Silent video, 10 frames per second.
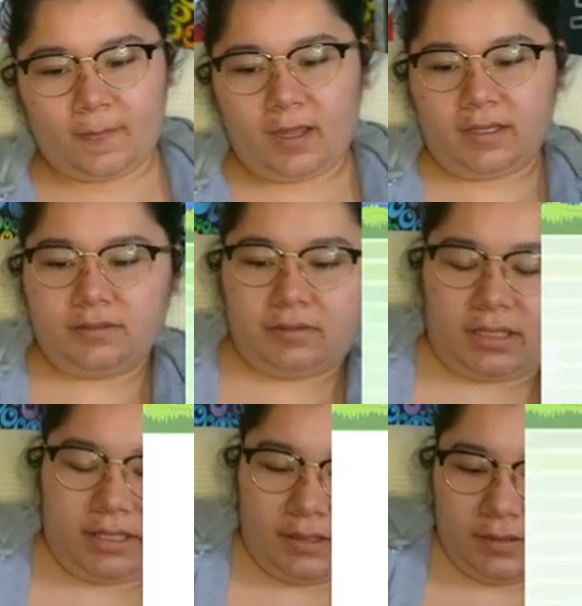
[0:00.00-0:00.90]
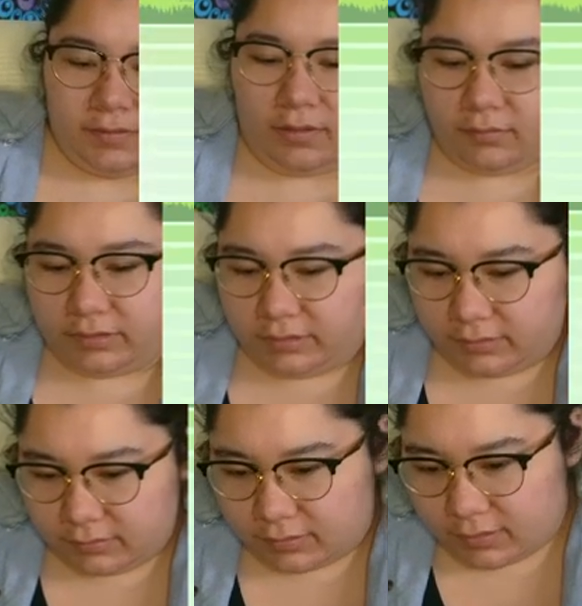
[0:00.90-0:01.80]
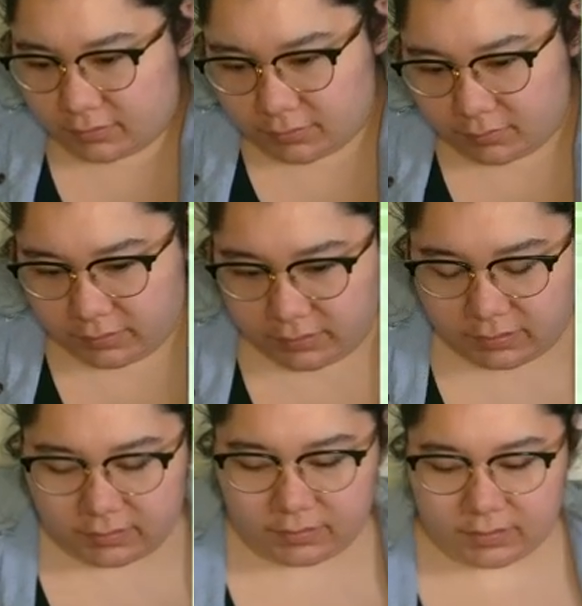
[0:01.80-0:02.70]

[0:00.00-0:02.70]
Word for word: I do, okay. The only discourse